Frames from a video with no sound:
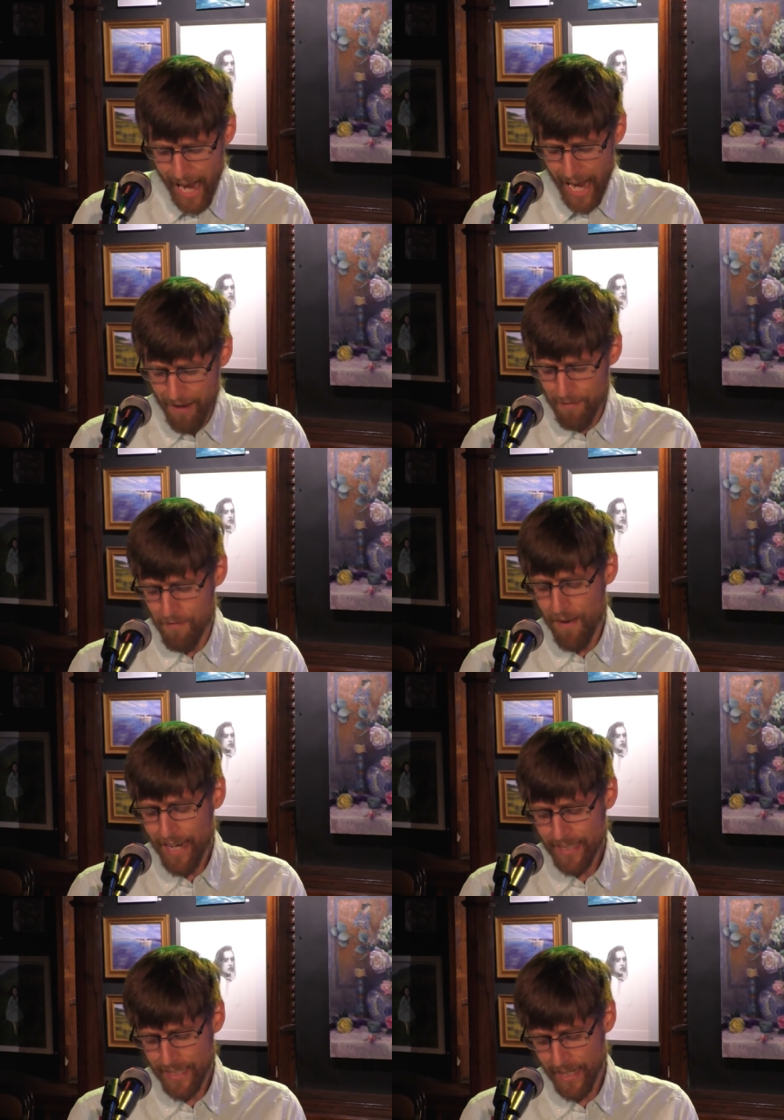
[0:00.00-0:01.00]
I have
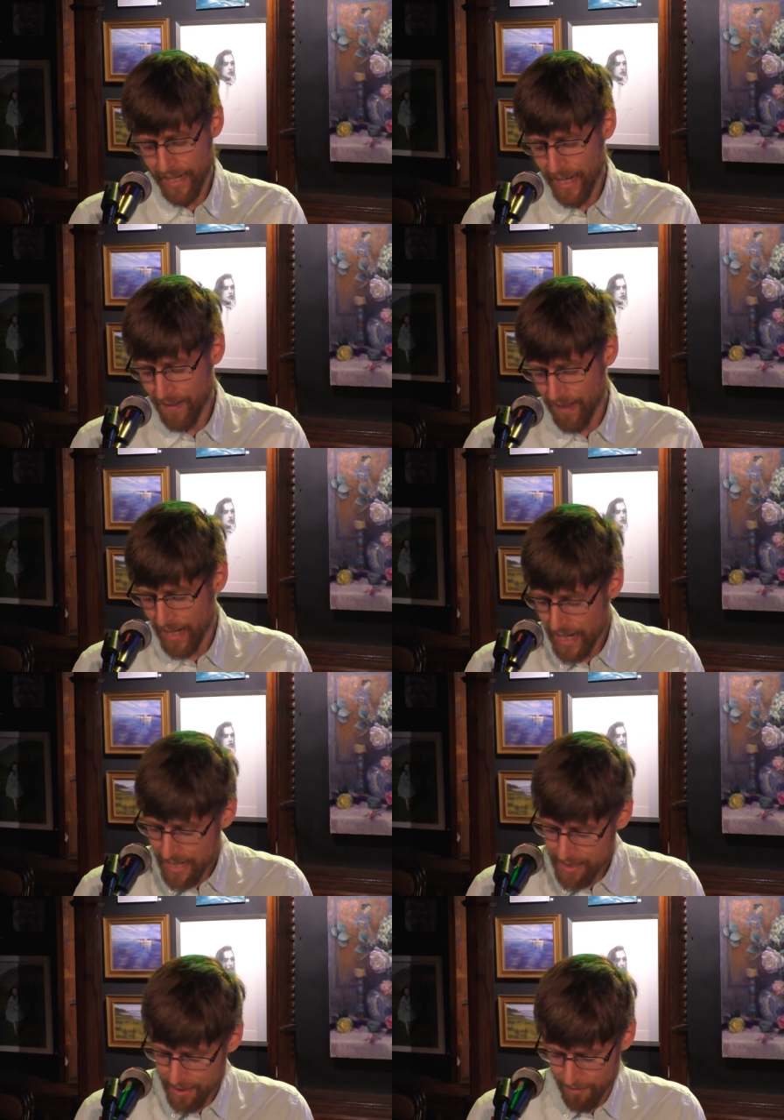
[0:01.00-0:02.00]
invested in it in the
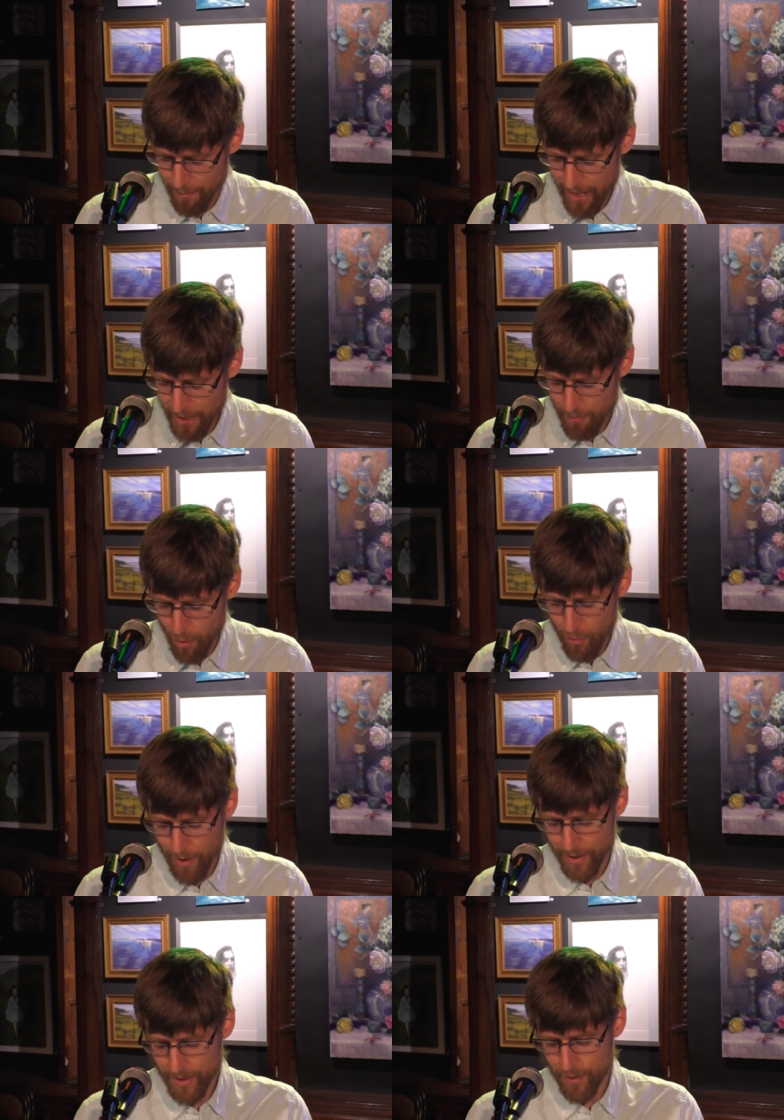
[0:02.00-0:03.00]
heat of many
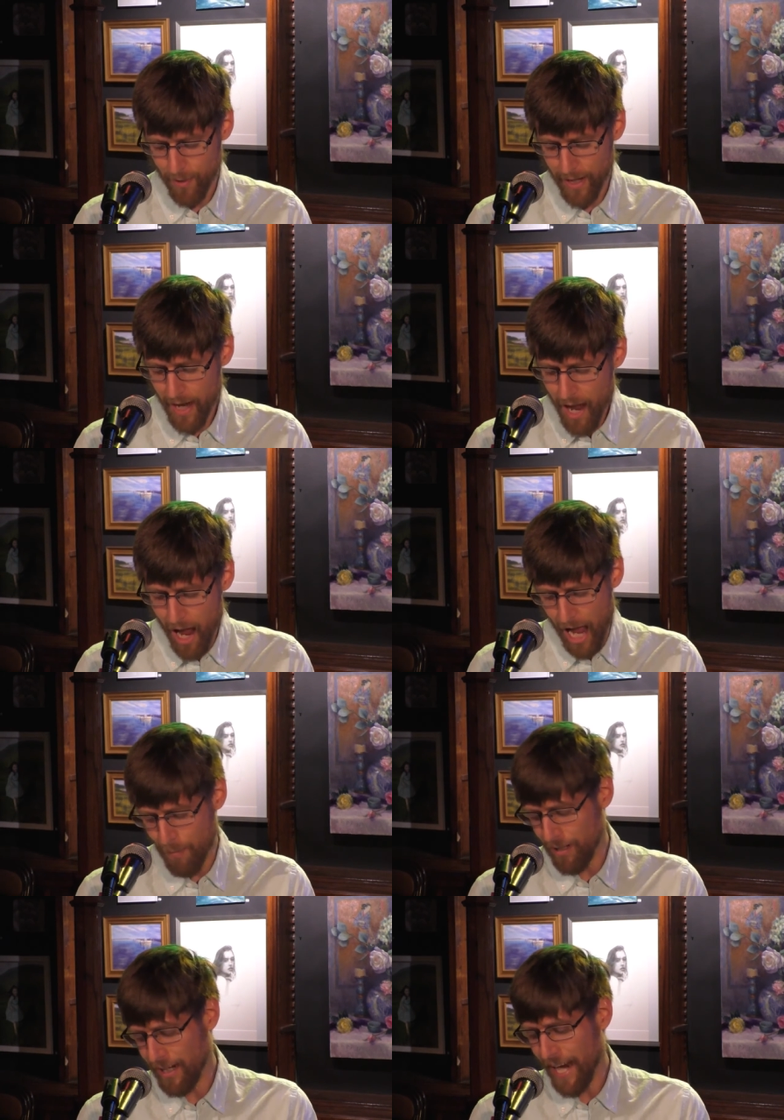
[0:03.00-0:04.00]
moments when
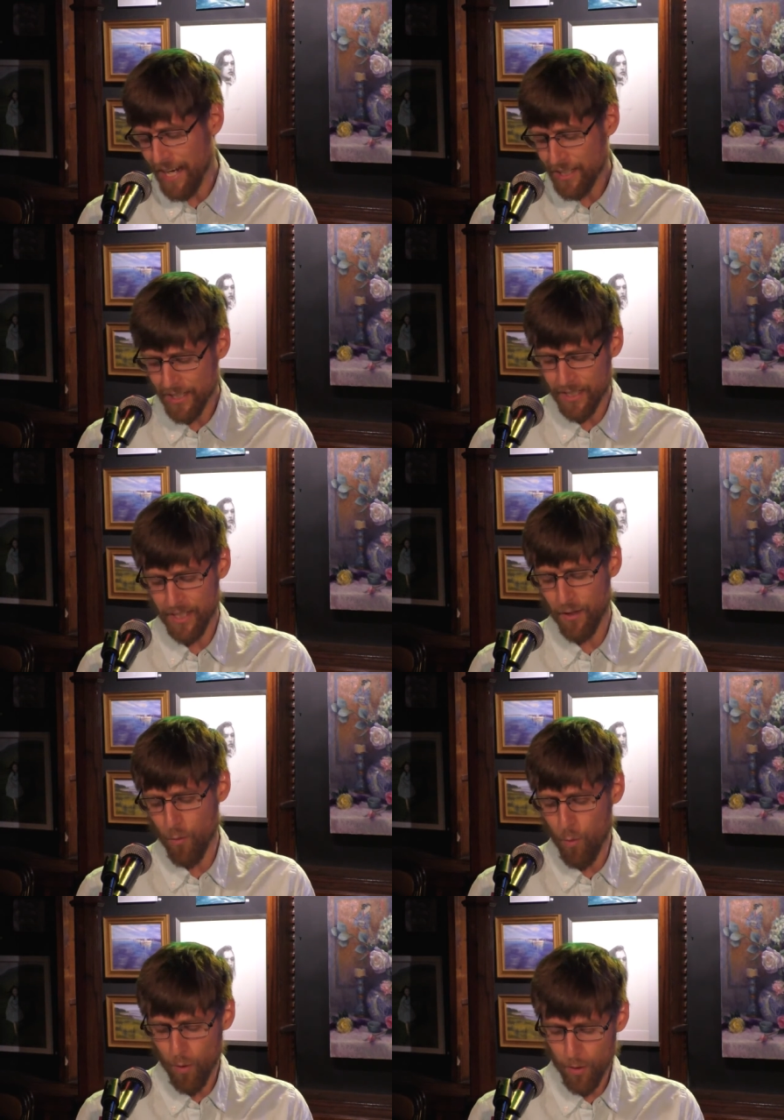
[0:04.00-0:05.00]
obligations in the
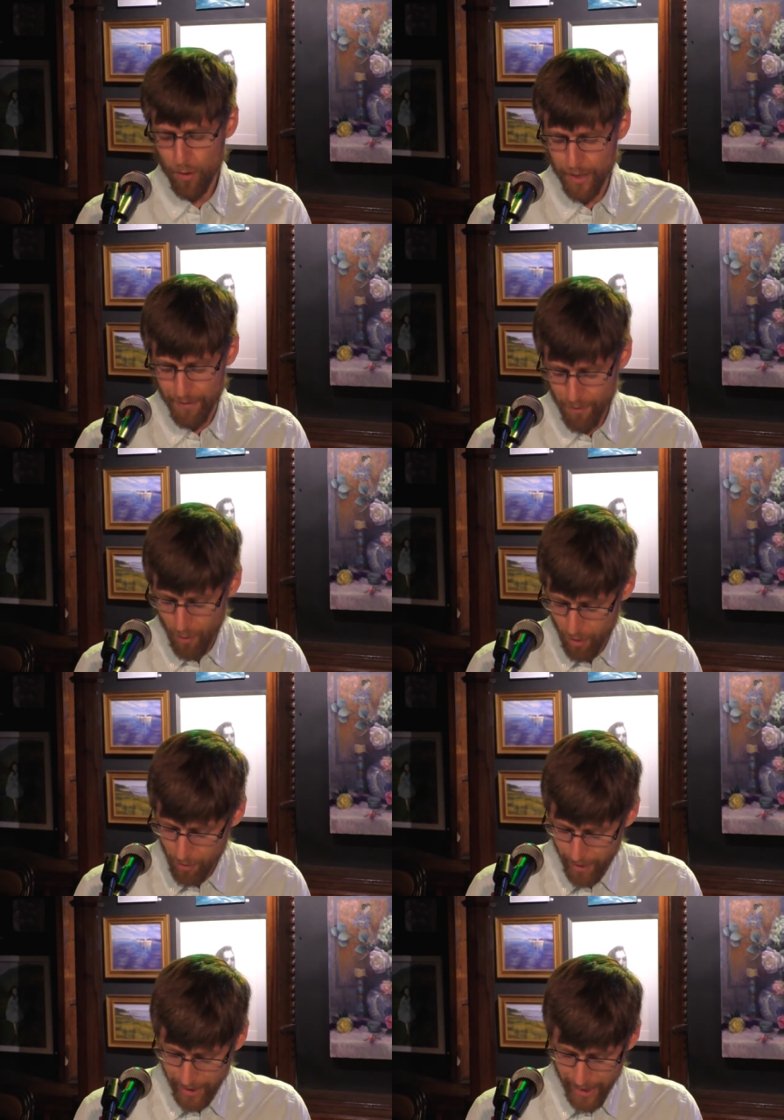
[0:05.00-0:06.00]
world have
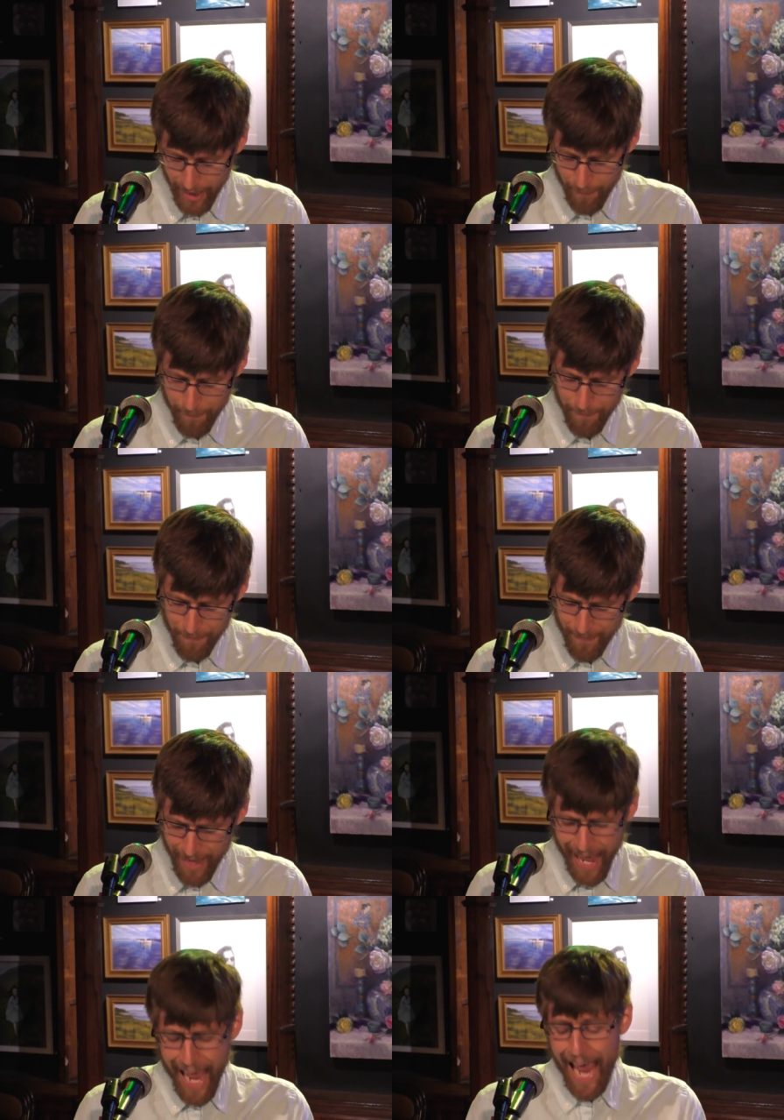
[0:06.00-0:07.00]
called my name.
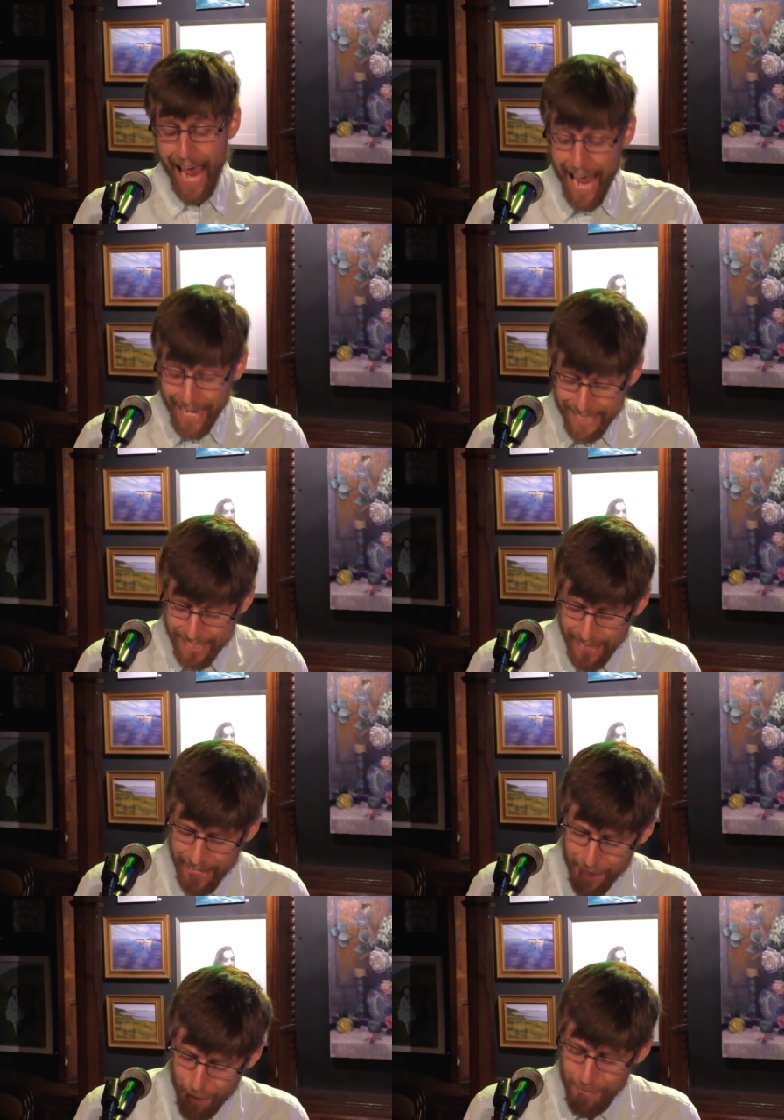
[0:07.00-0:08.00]
Ask that
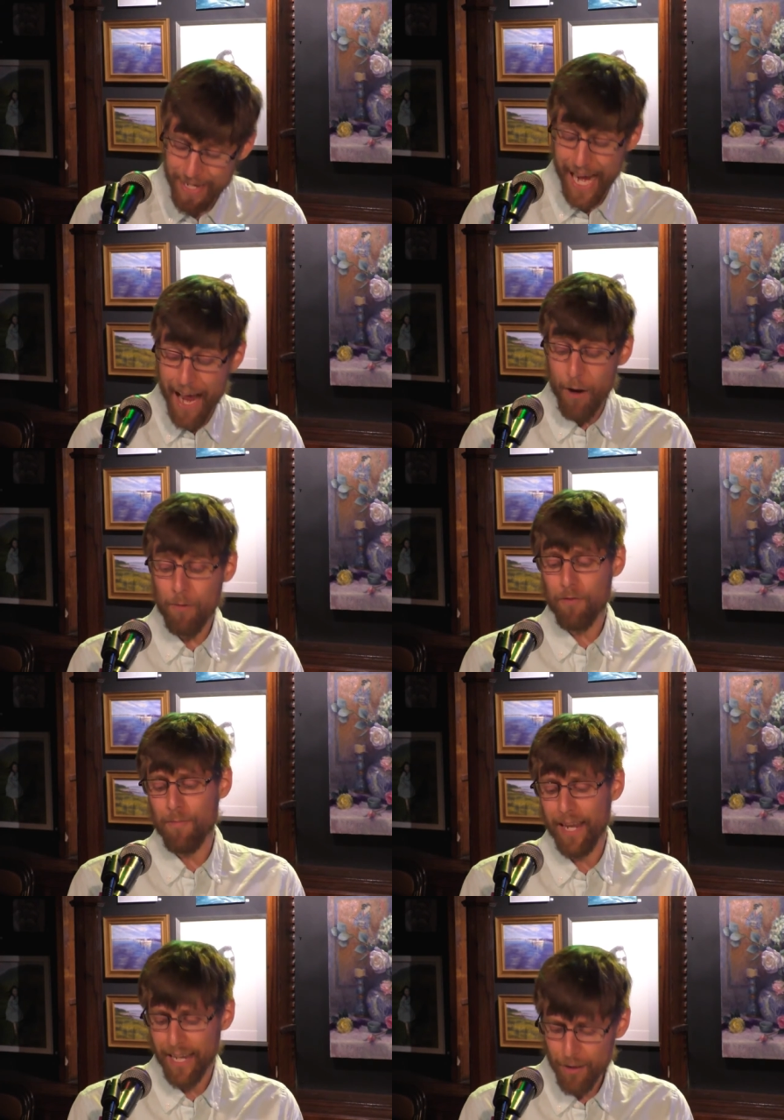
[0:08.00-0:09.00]
I come down from
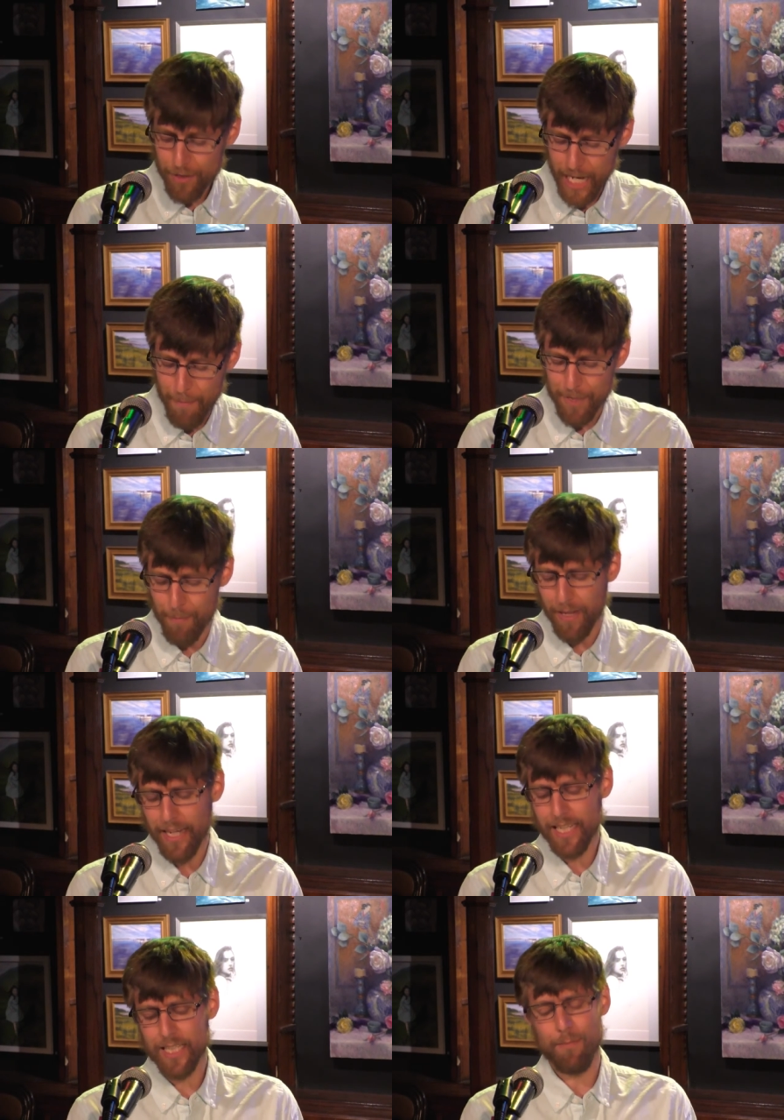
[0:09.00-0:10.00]
the hilltop to
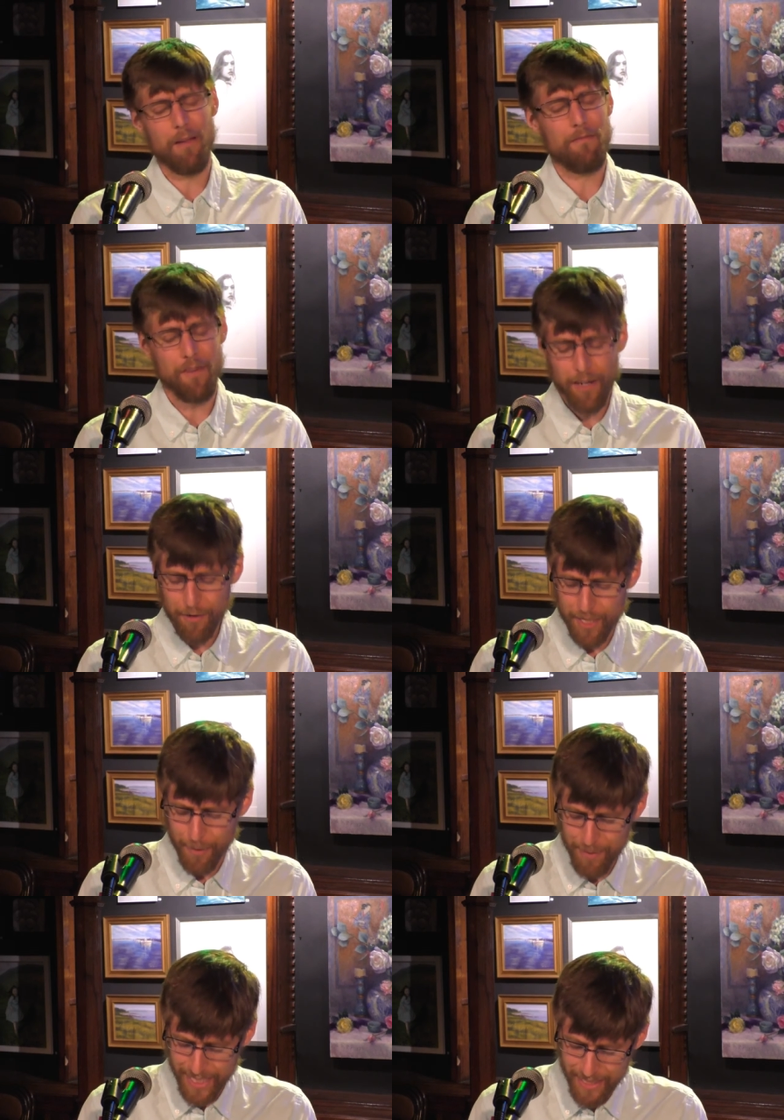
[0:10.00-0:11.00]
place my
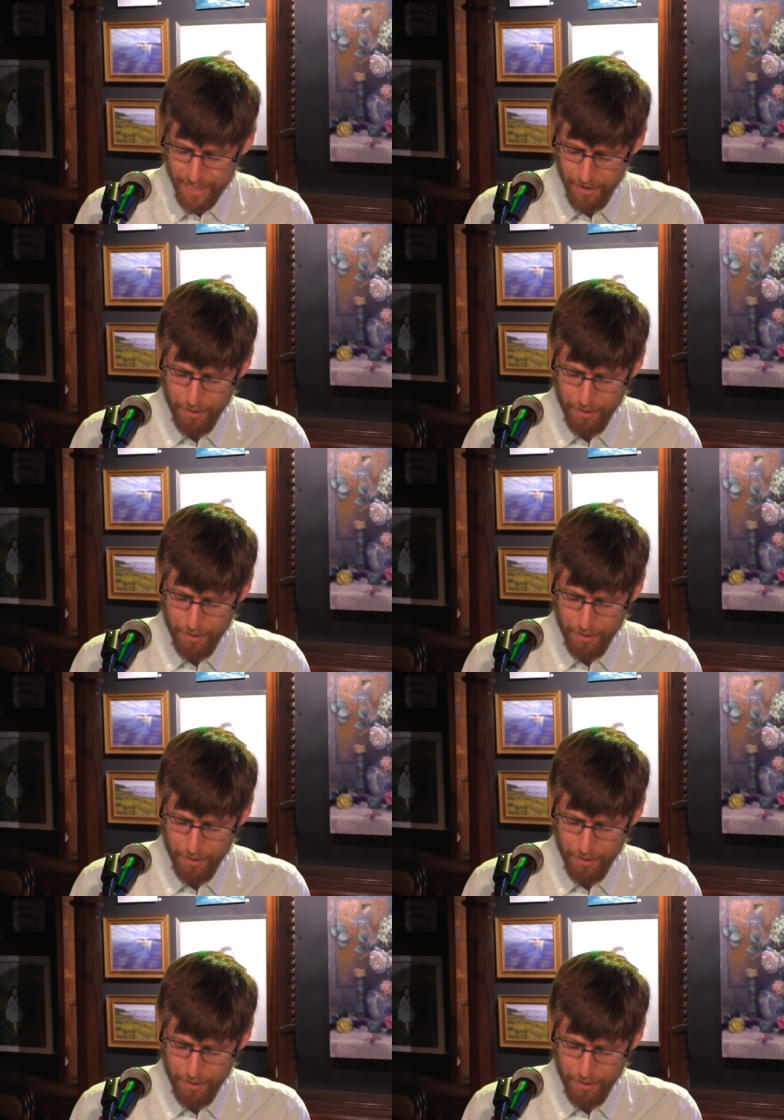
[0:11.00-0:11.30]
fingertips into the